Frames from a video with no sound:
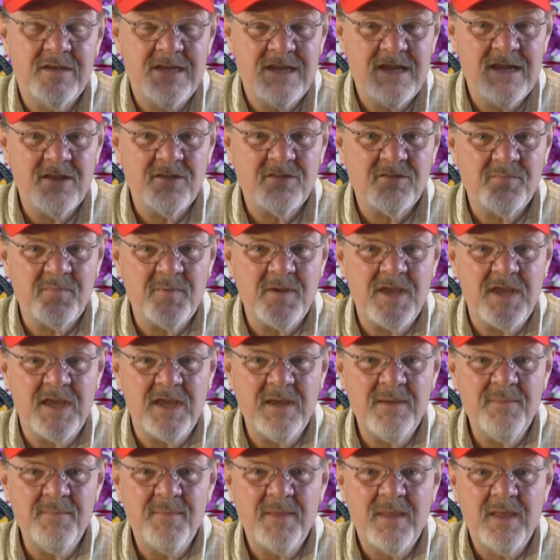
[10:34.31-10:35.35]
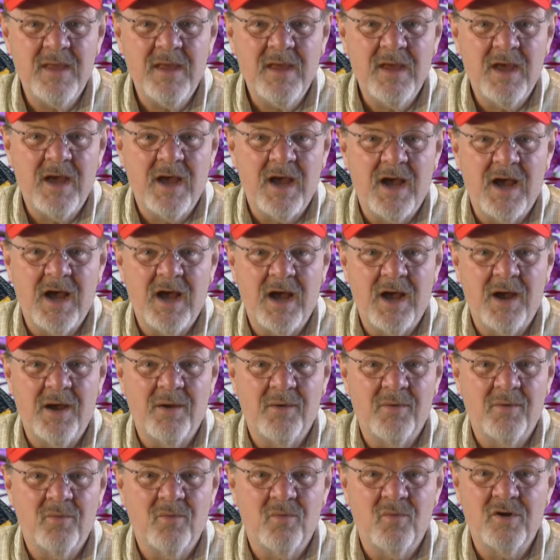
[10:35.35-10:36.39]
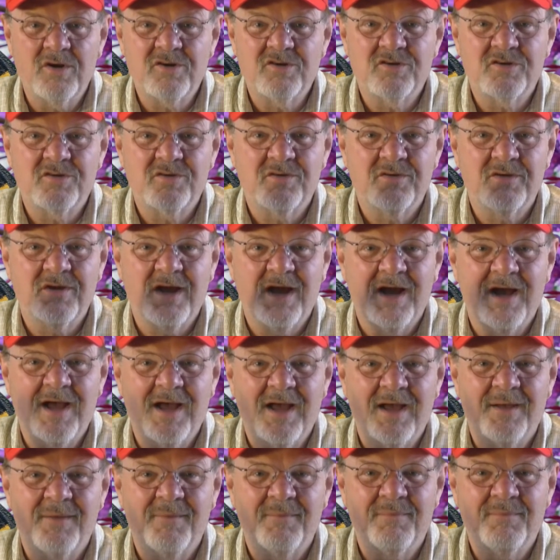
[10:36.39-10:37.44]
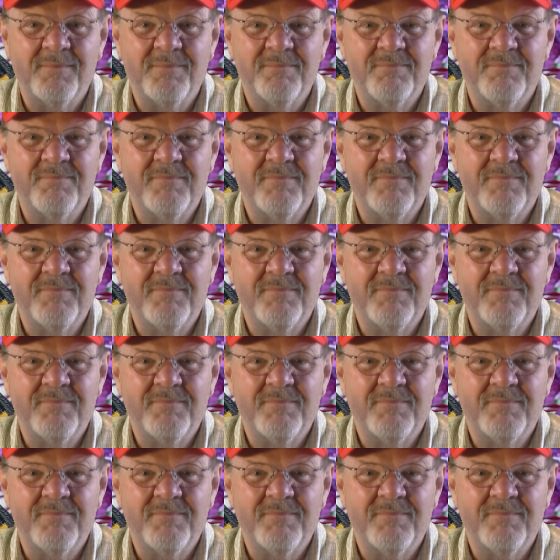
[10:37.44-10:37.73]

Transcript: DSP uh, which uh,